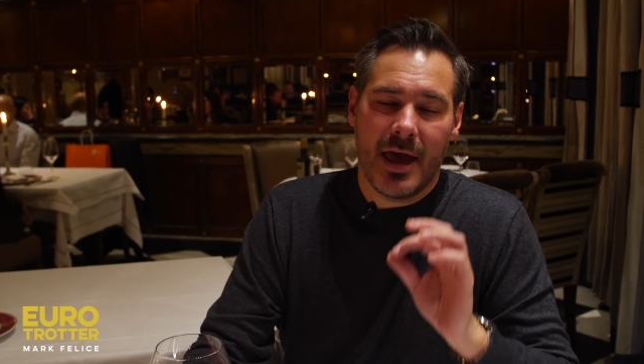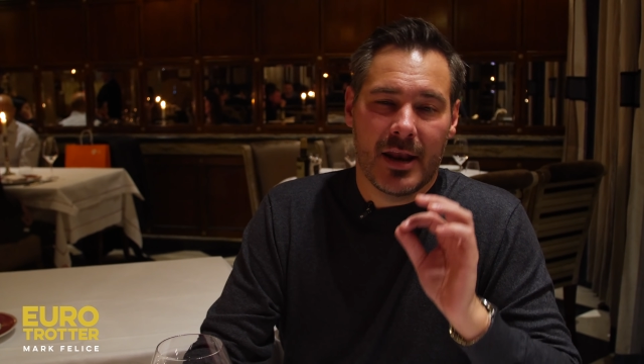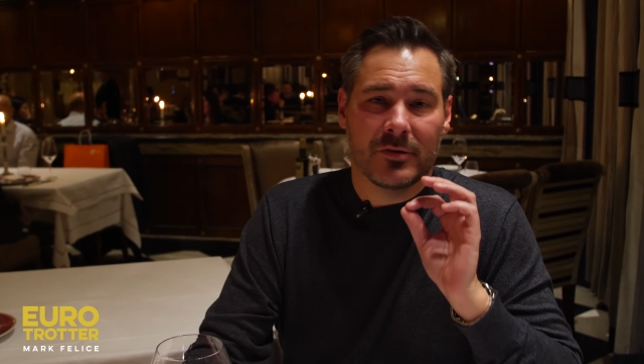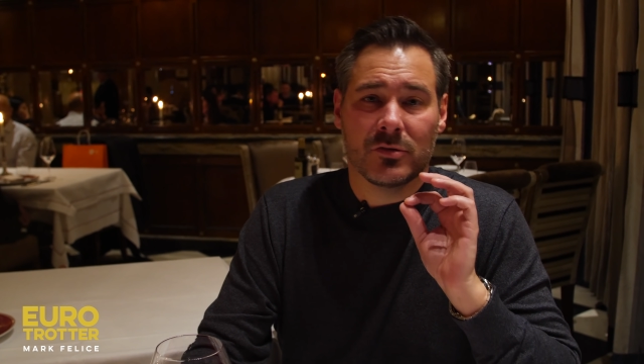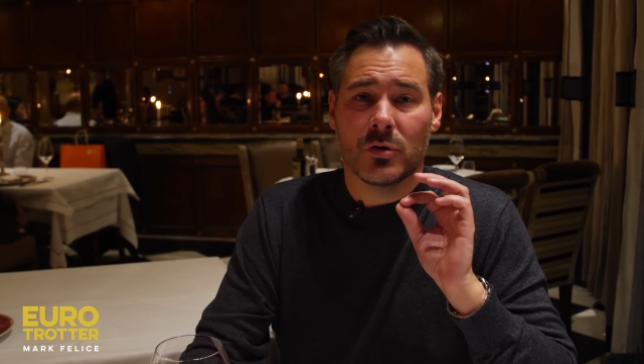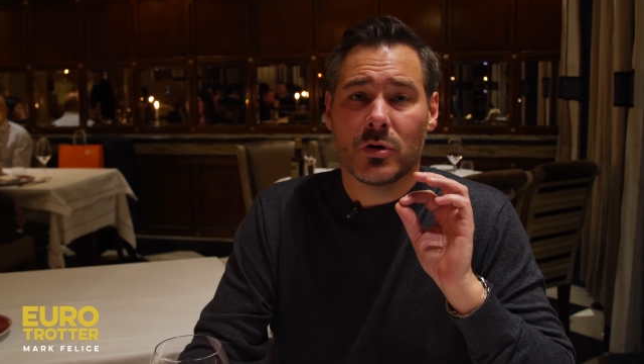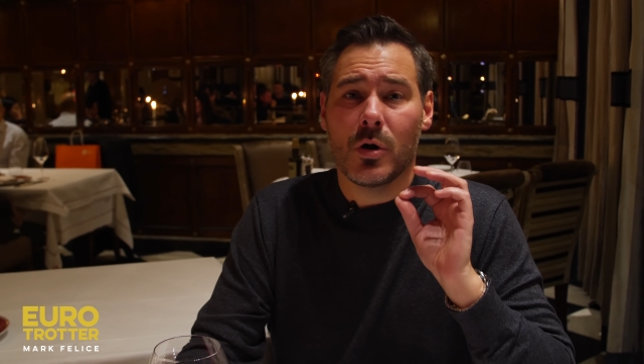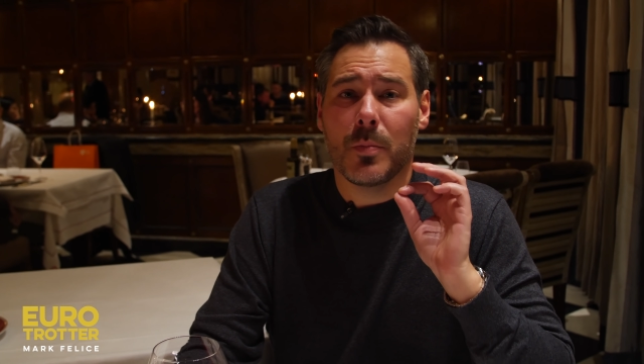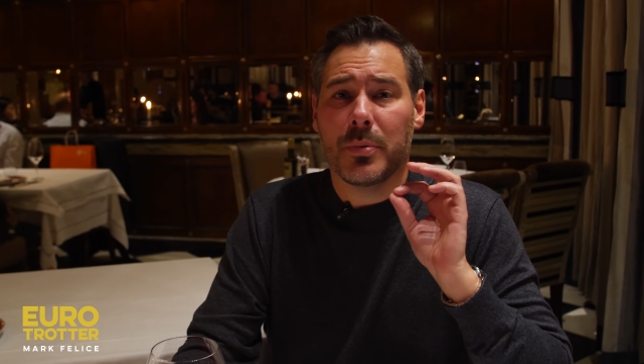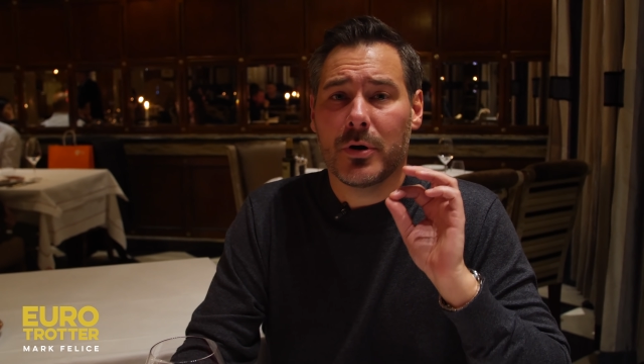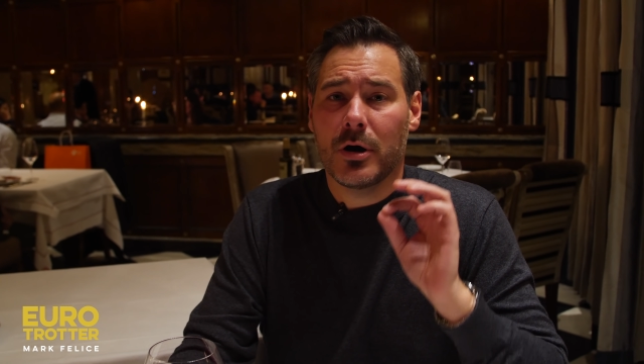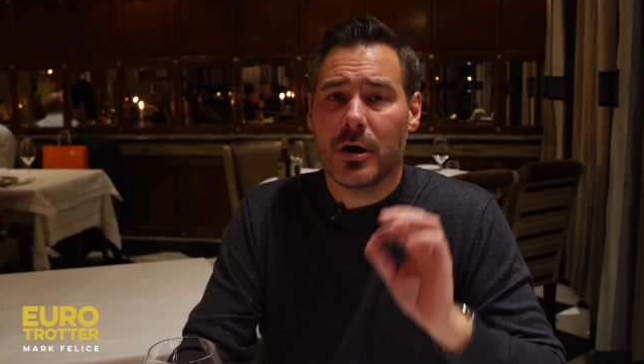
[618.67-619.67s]
and it's going to go
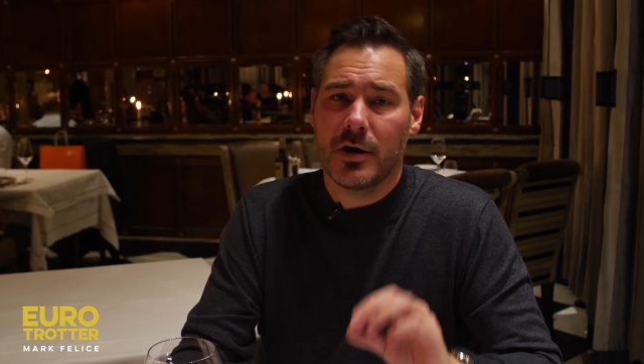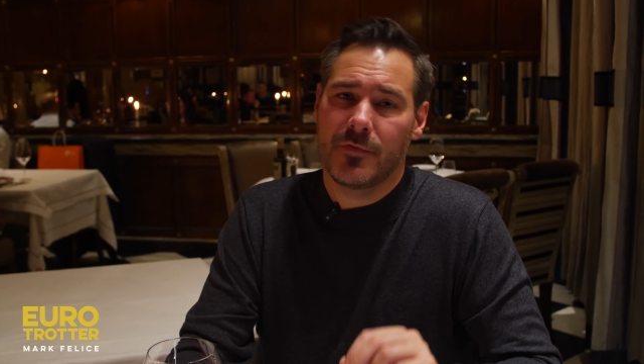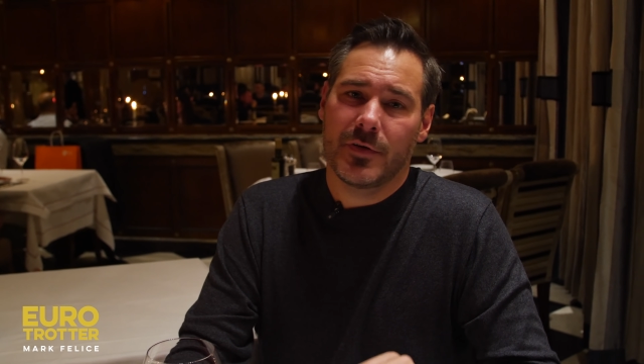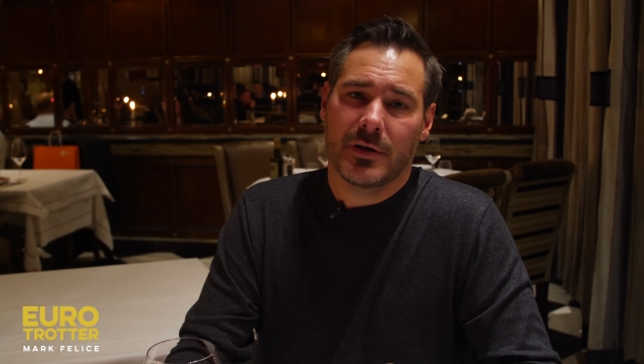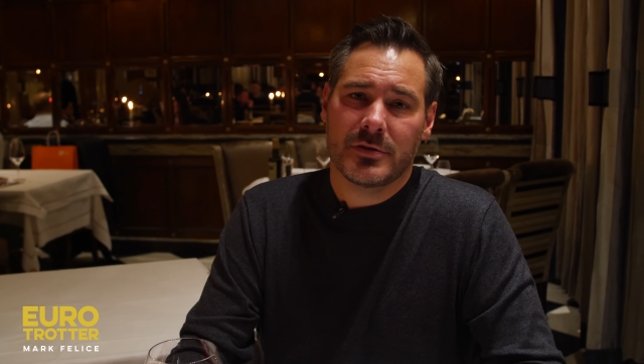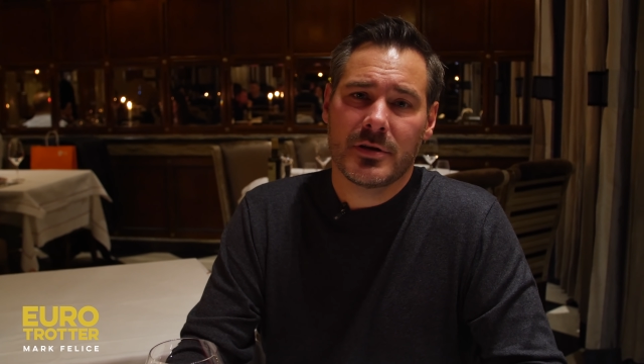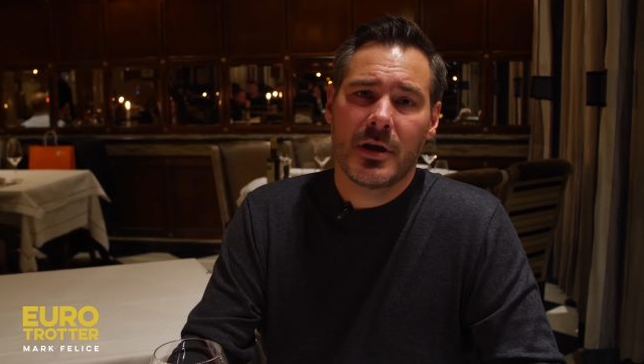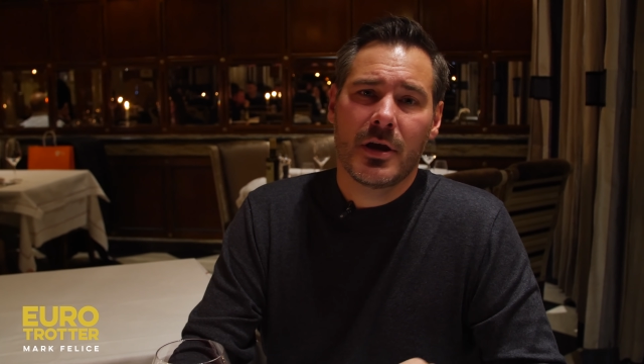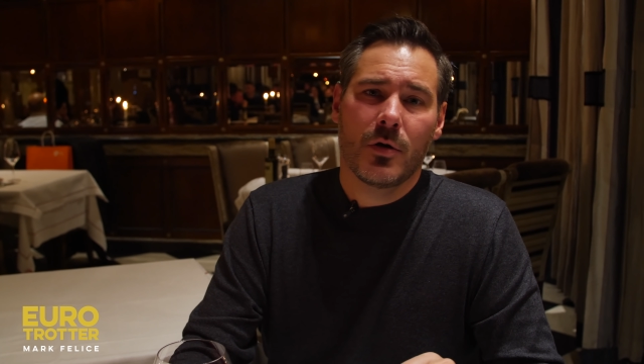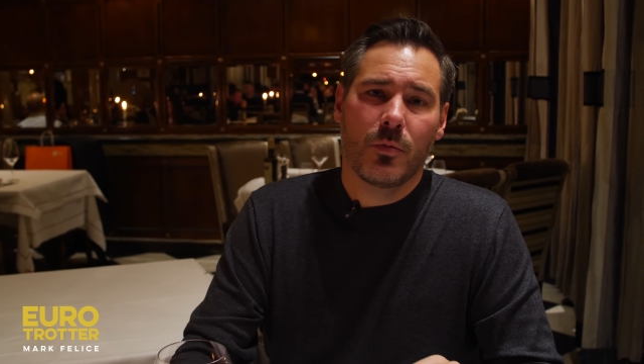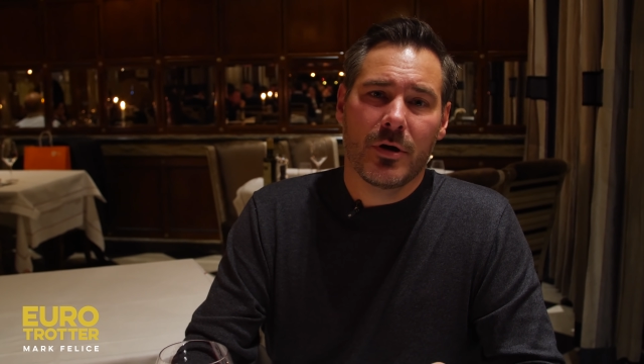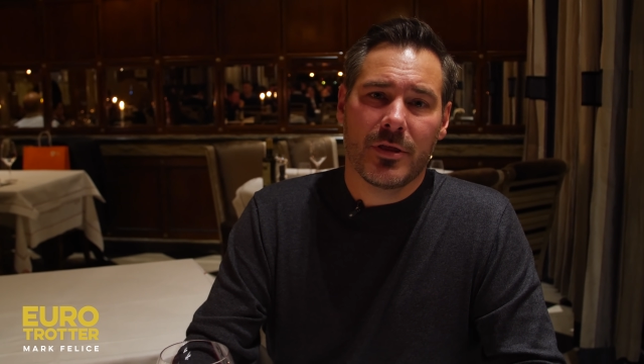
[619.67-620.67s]
perfect
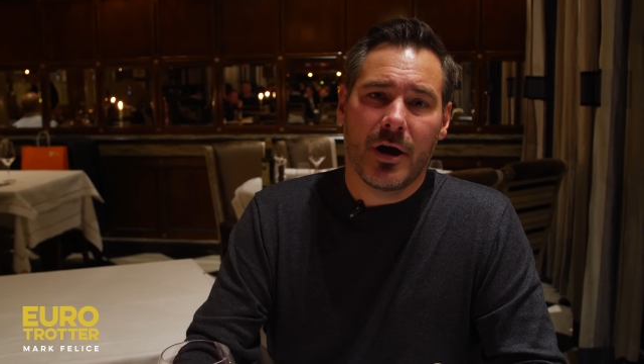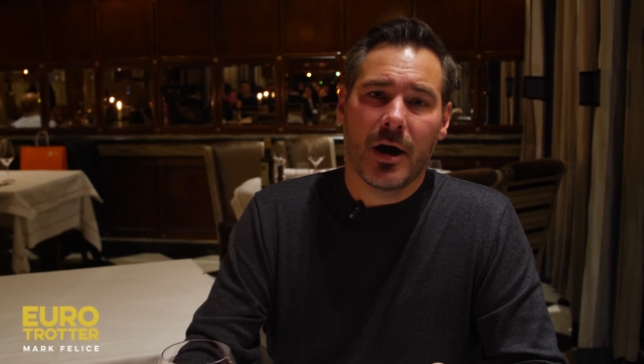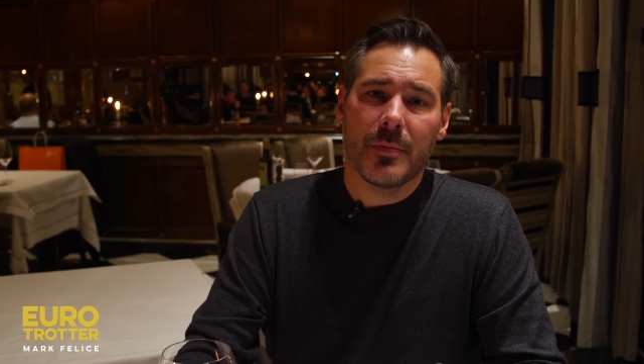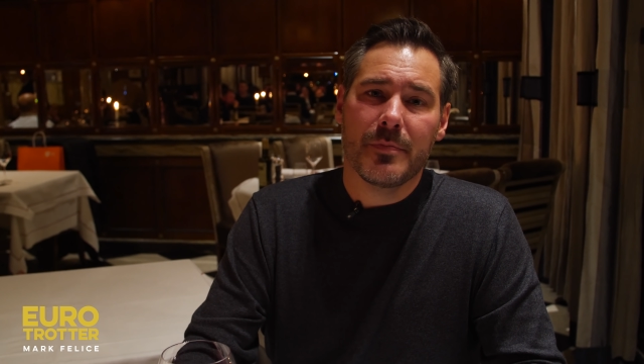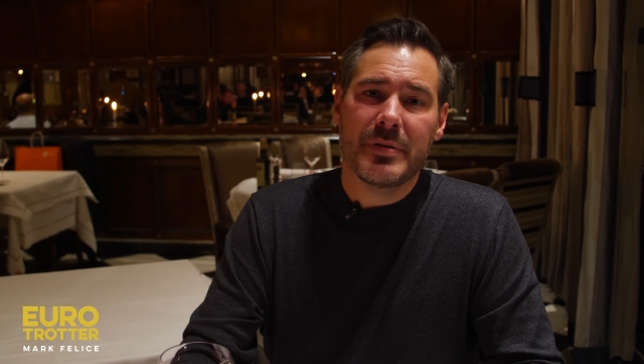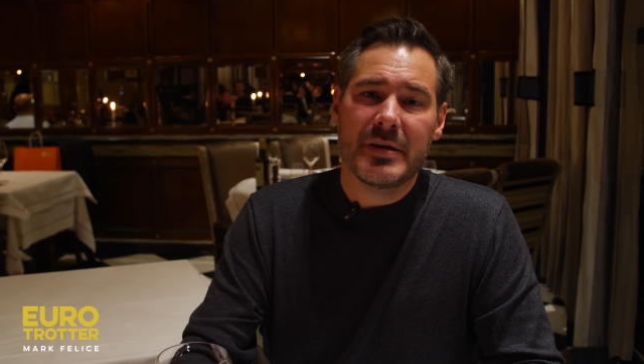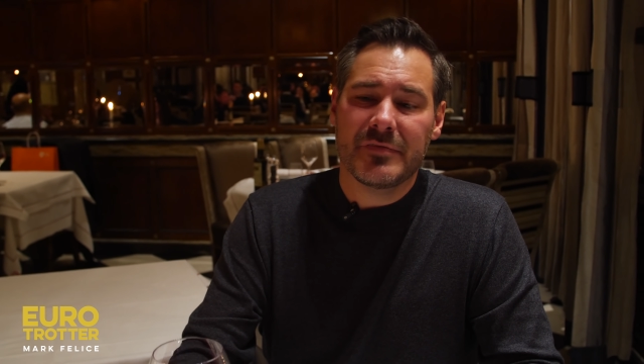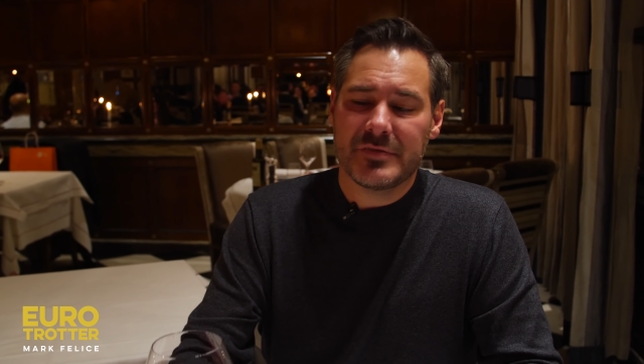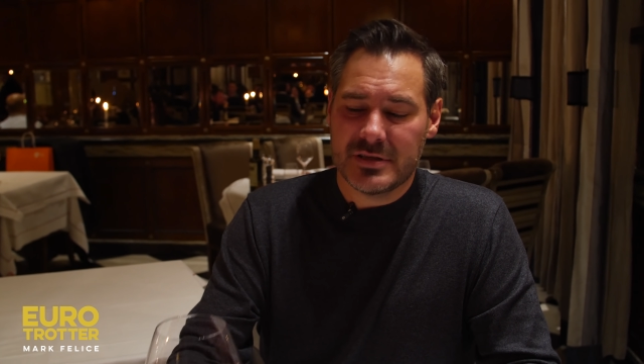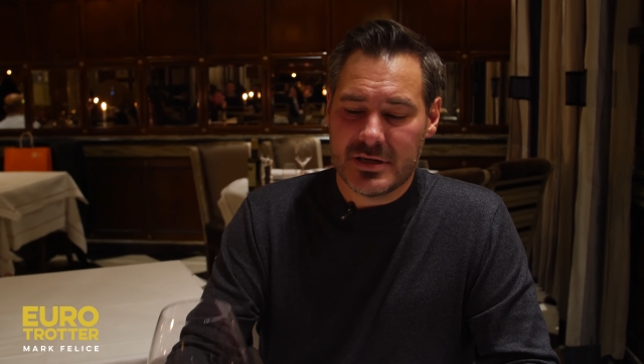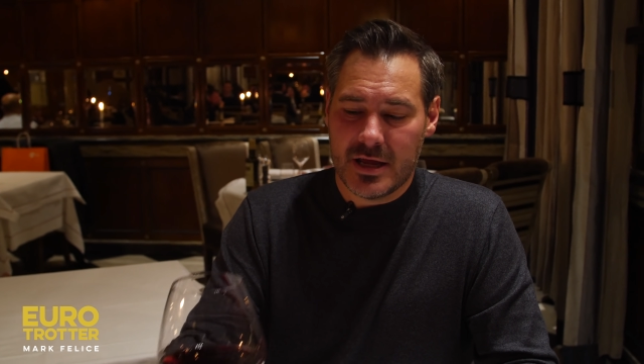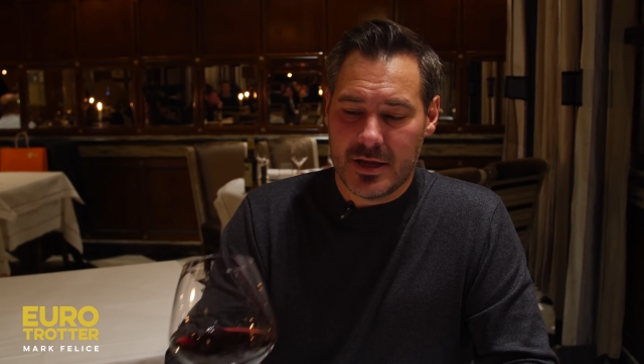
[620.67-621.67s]
with our beef
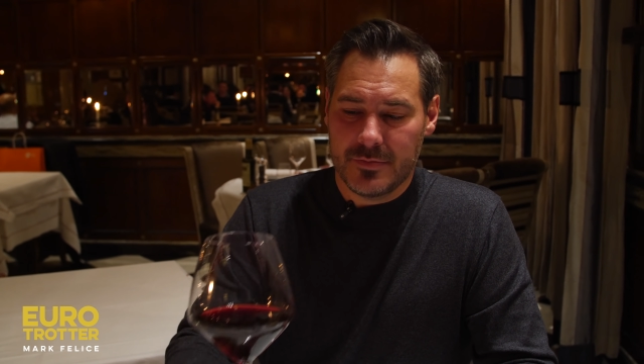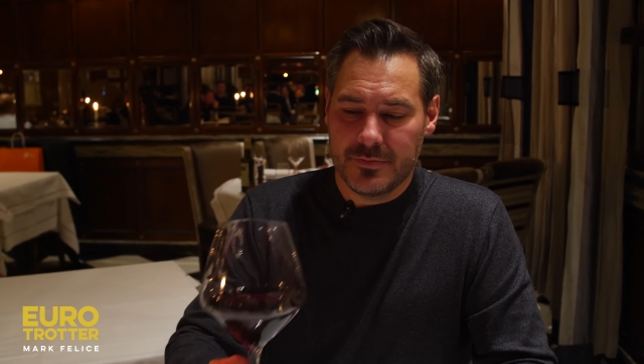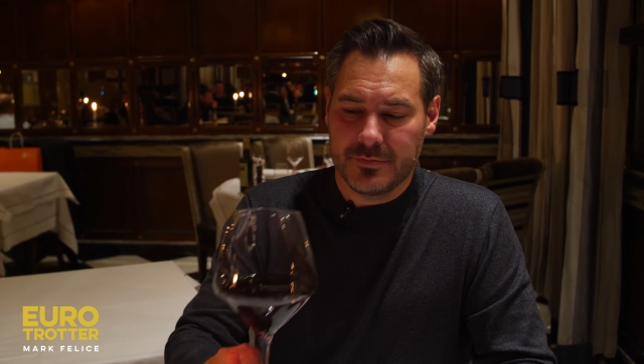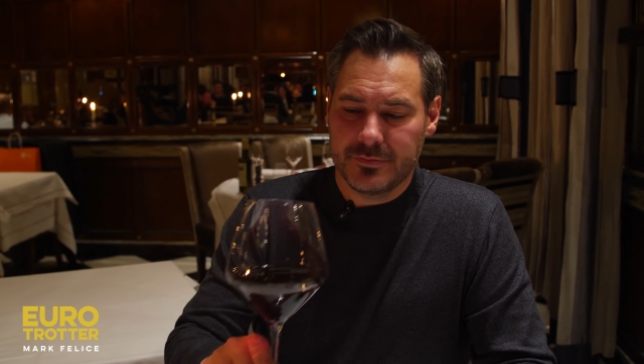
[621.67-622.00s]
tonight.